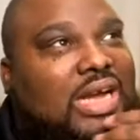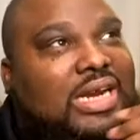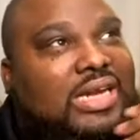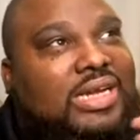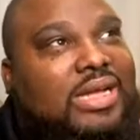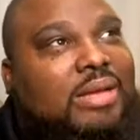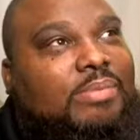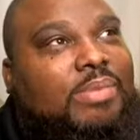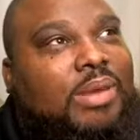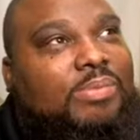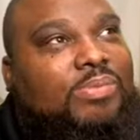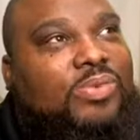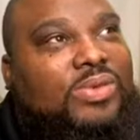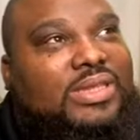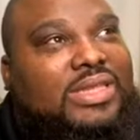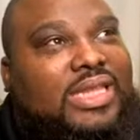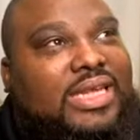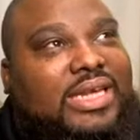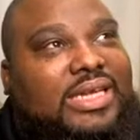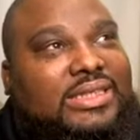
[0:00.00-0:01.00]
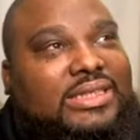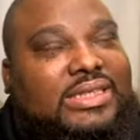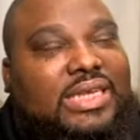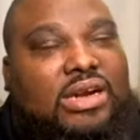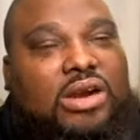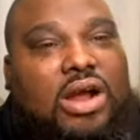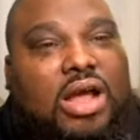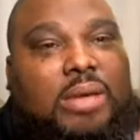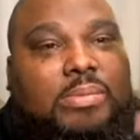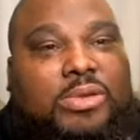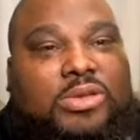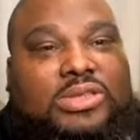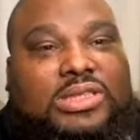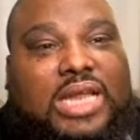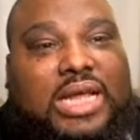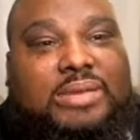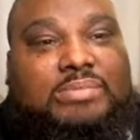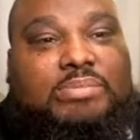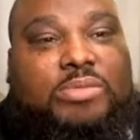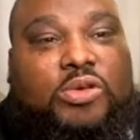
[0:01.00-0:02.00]
come up with things that are almost
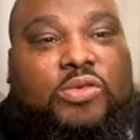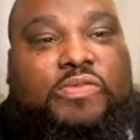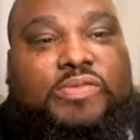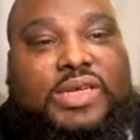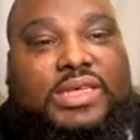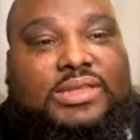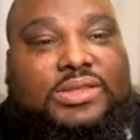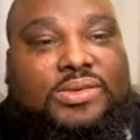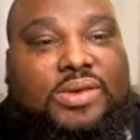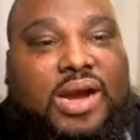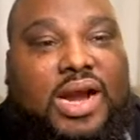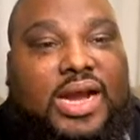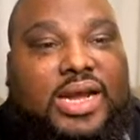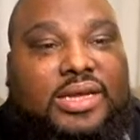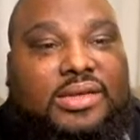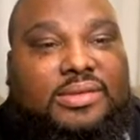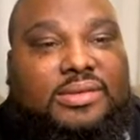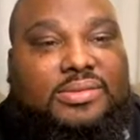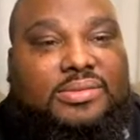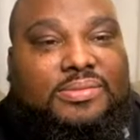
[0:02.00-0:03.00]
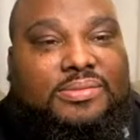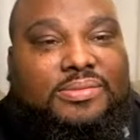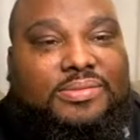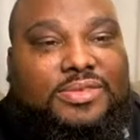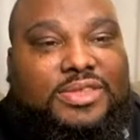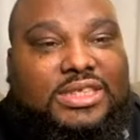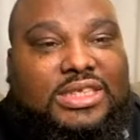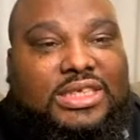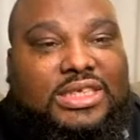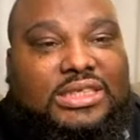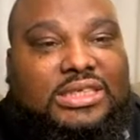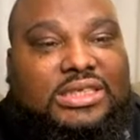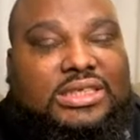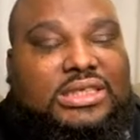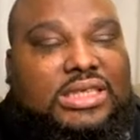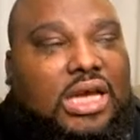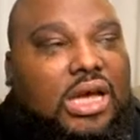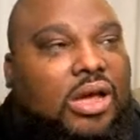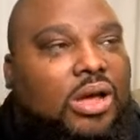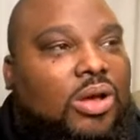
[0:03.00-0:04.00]
like movies, right?
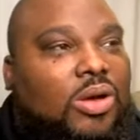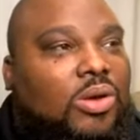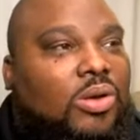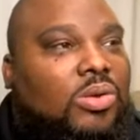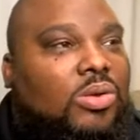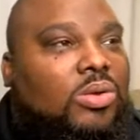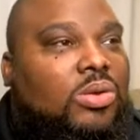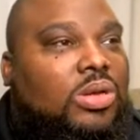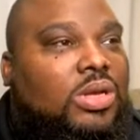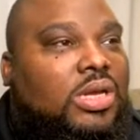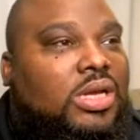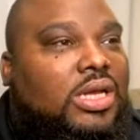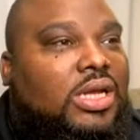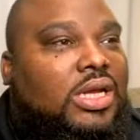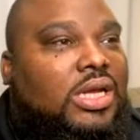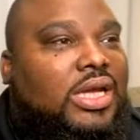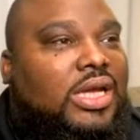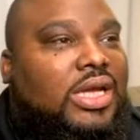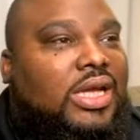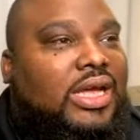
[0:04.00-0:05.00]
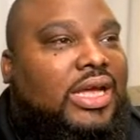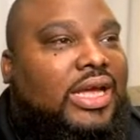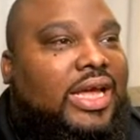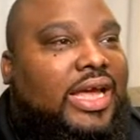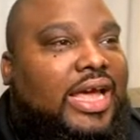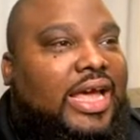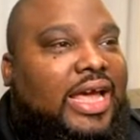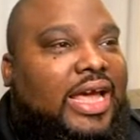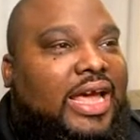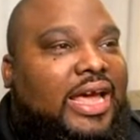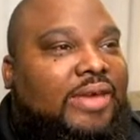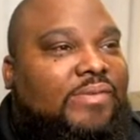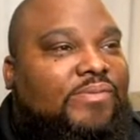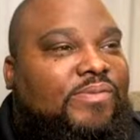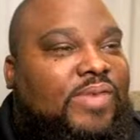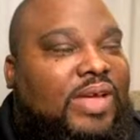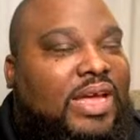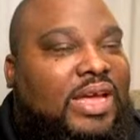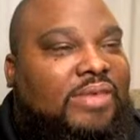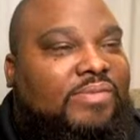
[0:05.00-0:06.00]
So if
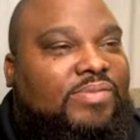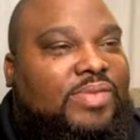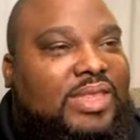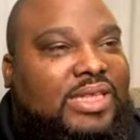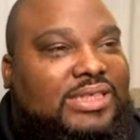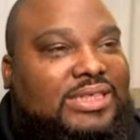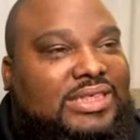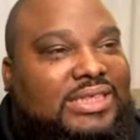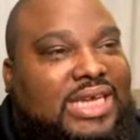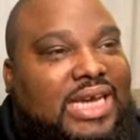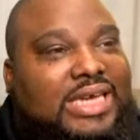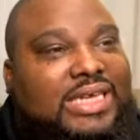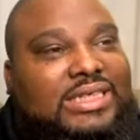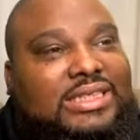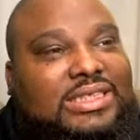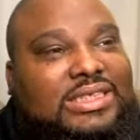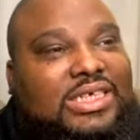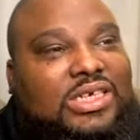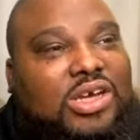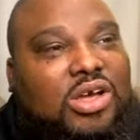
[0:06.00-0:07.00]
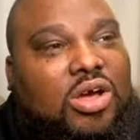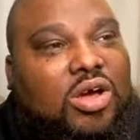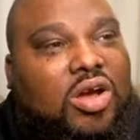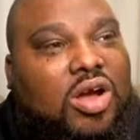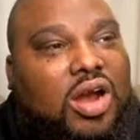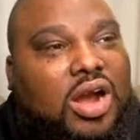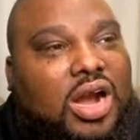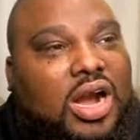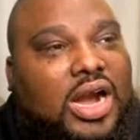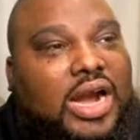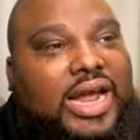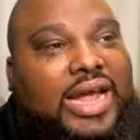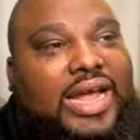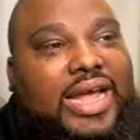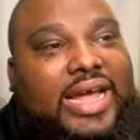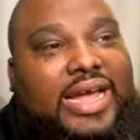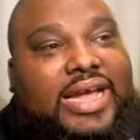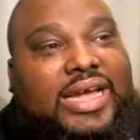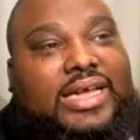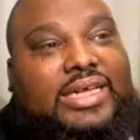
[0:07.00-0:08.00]
the second cigar
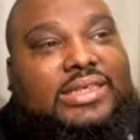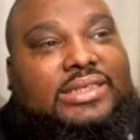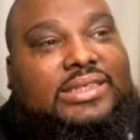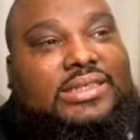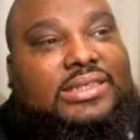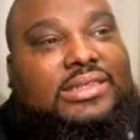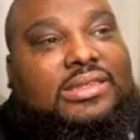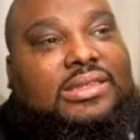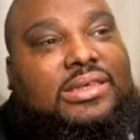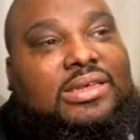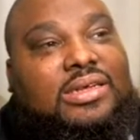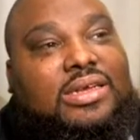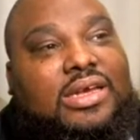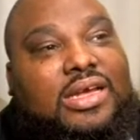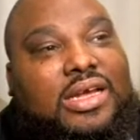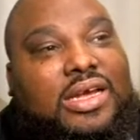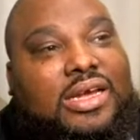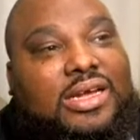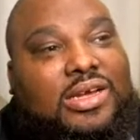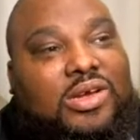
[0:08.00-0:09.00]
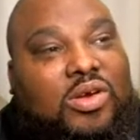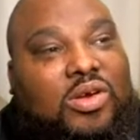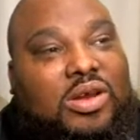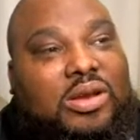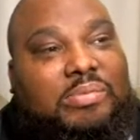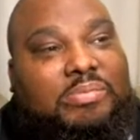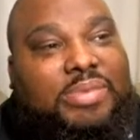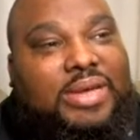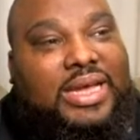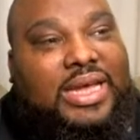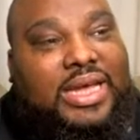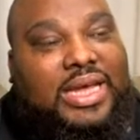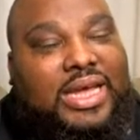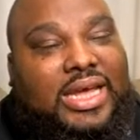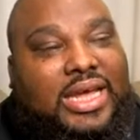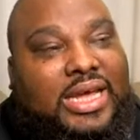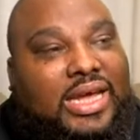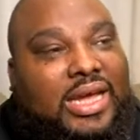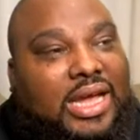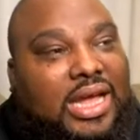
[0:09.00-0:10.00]
is going to
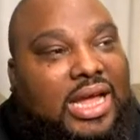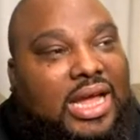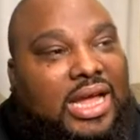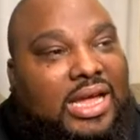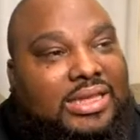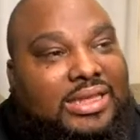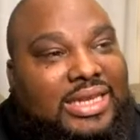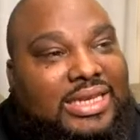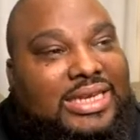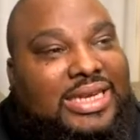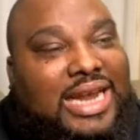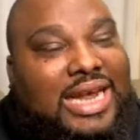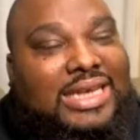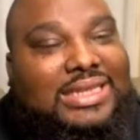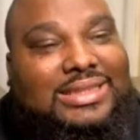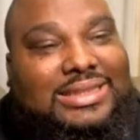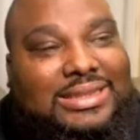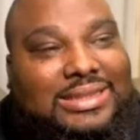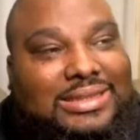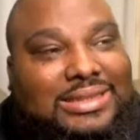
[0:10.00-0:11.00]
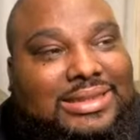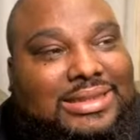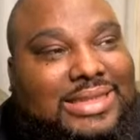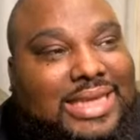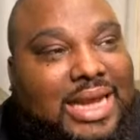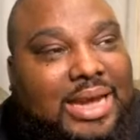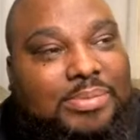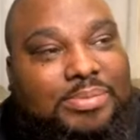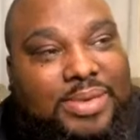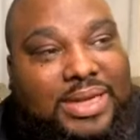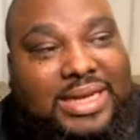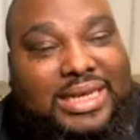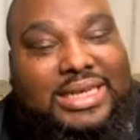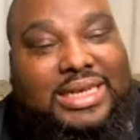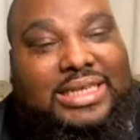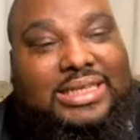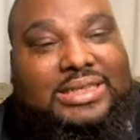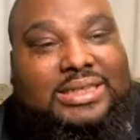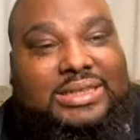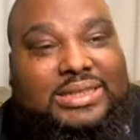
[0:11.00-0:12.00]
be the next step
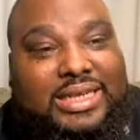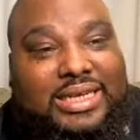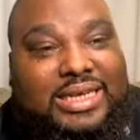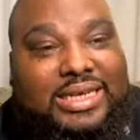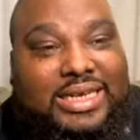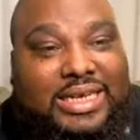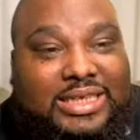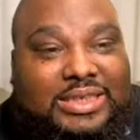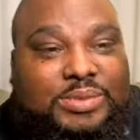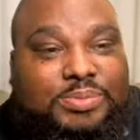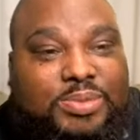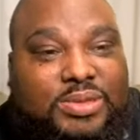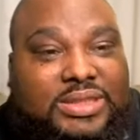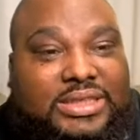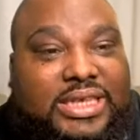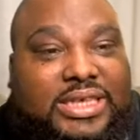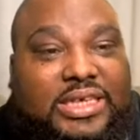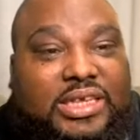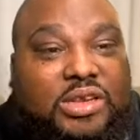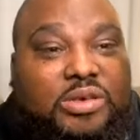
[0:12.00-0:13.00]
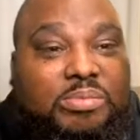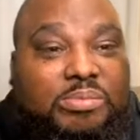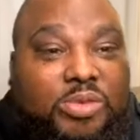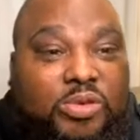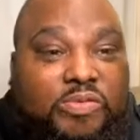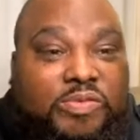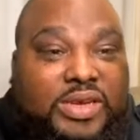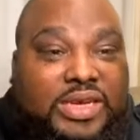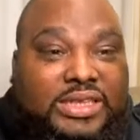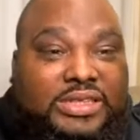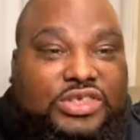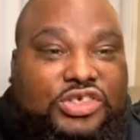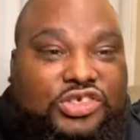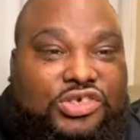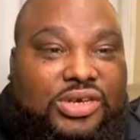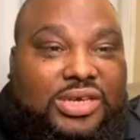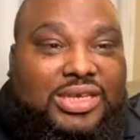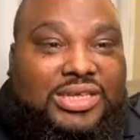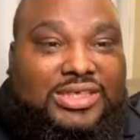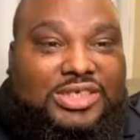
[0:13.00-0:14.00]
in this particular movie, this
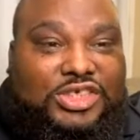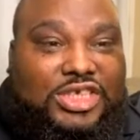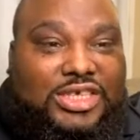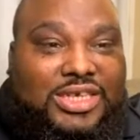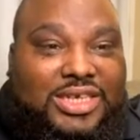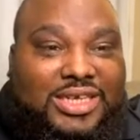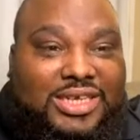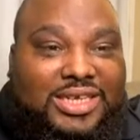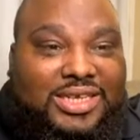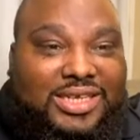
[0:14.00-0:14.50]
trilogy,